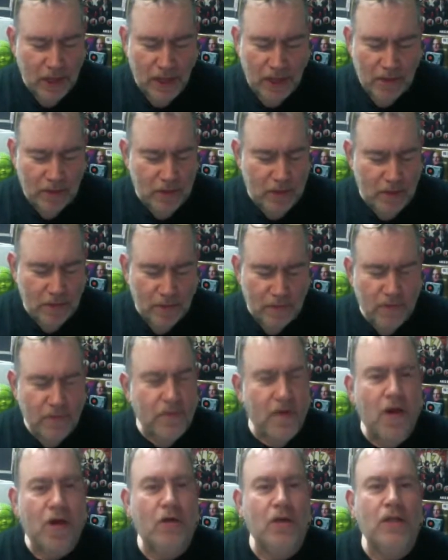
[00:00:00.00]
I'll Never
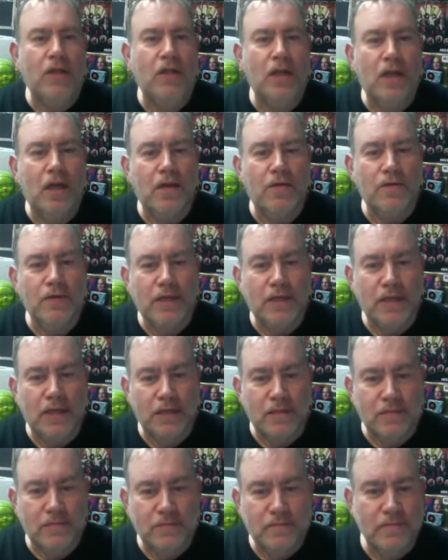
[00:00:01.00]
Fall in Love
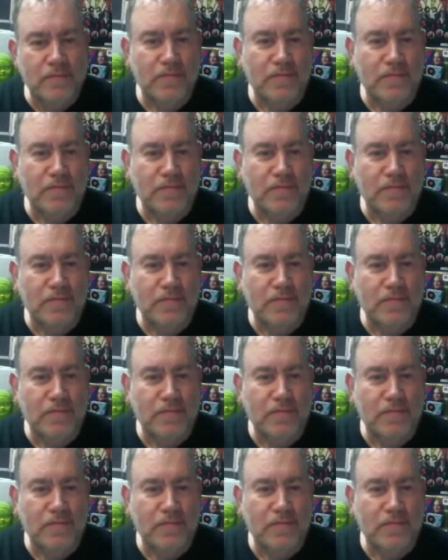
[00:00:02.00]
Again.